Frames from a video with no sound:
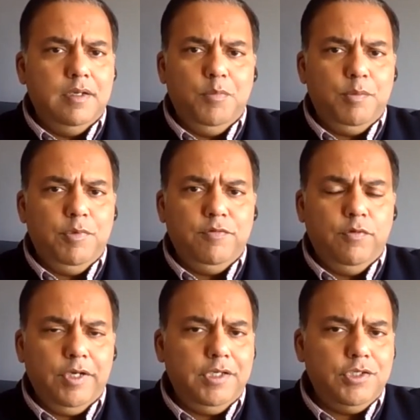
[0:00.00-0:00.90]
But
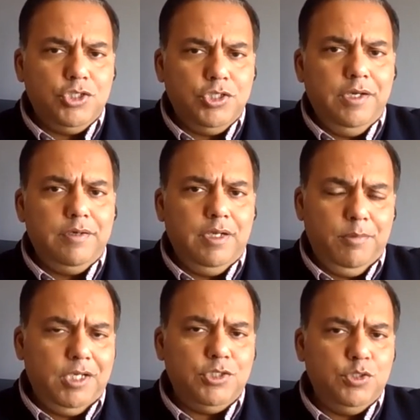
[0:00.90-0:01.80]
before I can share it, I
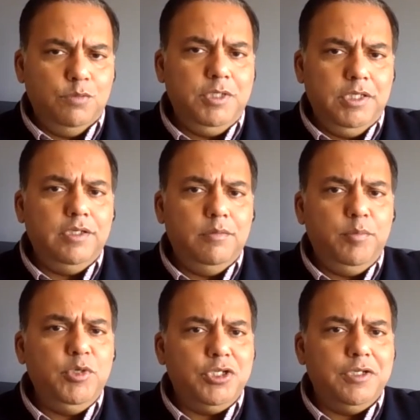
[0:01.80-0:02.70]
mean, I should be taking a
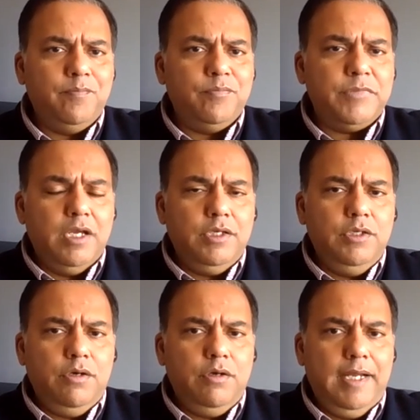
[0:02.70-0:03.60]
permission,
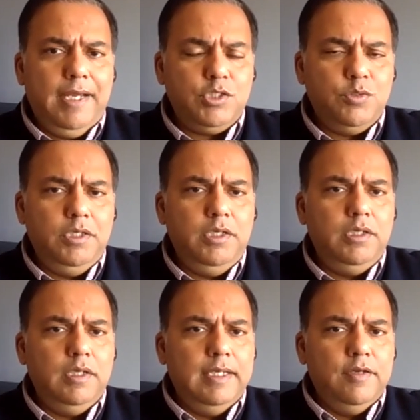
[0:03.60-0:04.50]
your
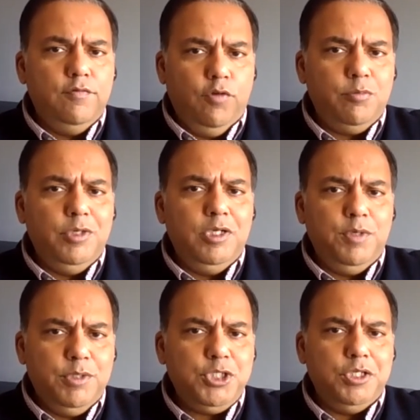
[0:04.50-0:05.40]
actual formal
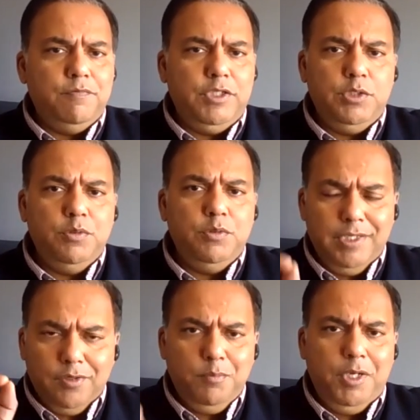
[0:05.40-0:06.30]
permission, whether you
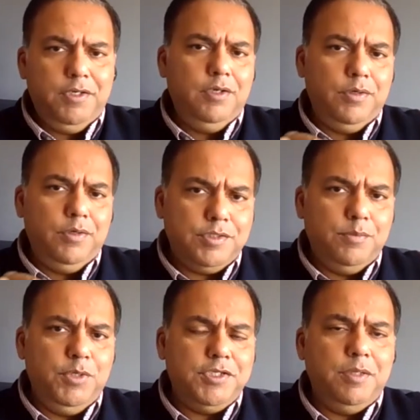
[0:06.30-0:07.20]
click on a button or you
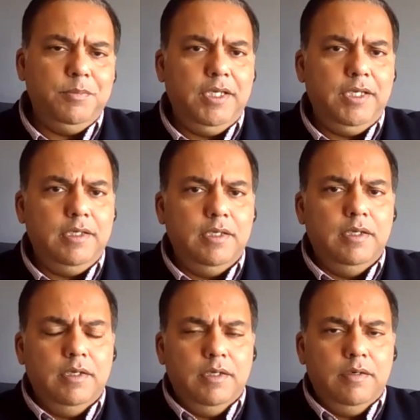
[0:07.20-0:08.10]
submit something,
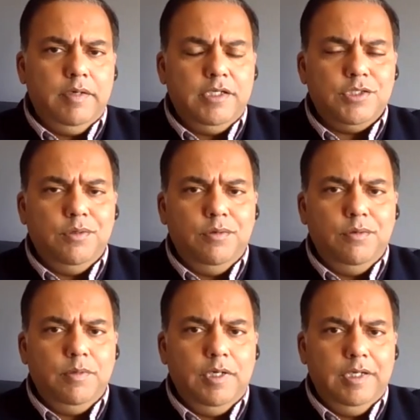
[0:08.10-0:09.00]
right?
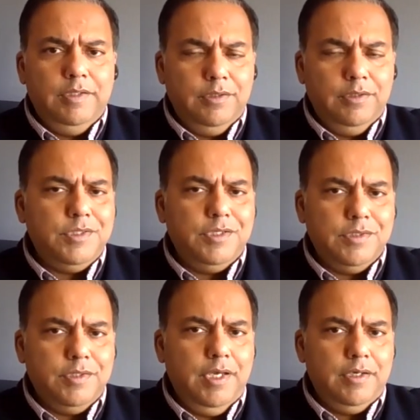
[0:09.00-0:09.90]
So I think those
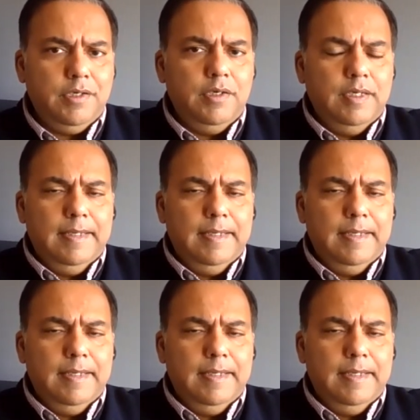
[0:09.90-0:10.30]
things are there.